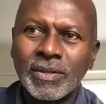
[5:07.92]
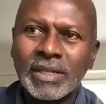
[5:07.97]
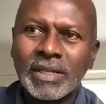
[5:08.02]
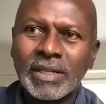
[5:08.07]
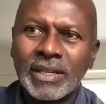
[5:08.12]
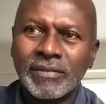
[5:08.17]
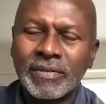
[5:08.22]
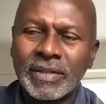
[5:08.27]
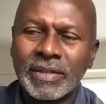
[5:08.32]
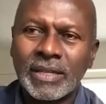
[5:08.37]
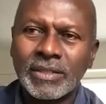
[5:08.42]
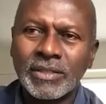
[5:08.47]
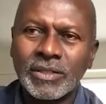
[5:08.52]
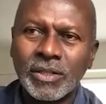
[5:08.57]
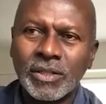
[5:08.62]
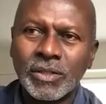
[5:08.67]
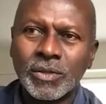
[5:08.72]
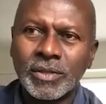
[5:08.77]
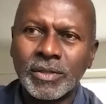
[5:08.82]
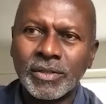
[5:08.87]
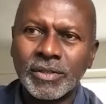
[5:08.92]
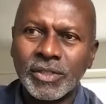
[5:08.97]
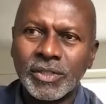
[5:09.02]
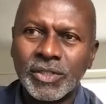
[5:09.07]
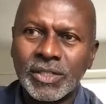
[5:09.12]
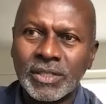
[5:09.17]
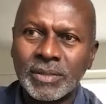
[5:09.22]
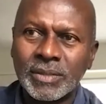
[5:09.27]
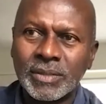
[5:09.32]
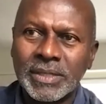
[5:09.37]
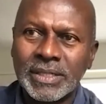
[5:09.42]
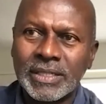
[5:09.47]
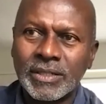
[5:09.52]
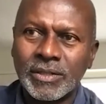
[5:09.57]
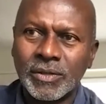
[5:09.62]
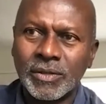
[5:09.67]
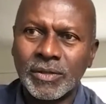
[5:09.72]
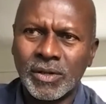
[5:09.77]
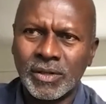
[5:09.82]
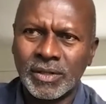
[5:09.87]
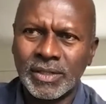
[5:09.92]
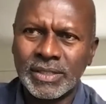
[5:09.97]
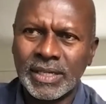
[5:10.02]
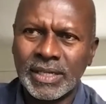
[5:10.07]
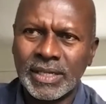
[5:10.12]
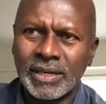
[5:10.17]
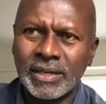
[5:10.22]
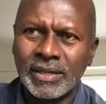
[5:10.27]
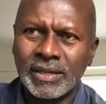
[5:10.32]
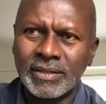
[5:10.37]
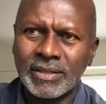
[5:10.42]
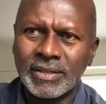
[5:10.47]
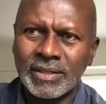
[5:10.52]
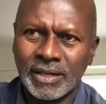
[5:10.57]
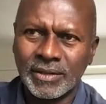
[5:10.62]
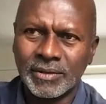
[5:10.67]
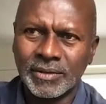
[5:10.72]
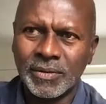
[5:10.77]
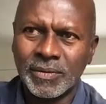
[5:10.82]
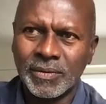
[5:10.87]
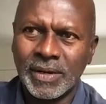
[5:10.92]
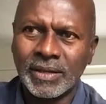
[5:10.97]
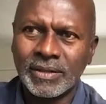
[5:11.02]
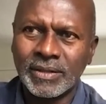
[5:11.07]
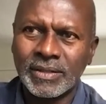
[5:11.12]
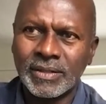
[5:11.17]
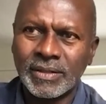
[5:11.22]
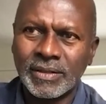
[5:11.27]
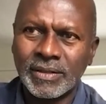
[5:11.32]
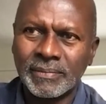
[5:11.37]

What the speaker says: left and you'd gone to Germany on holiday. Is that correct?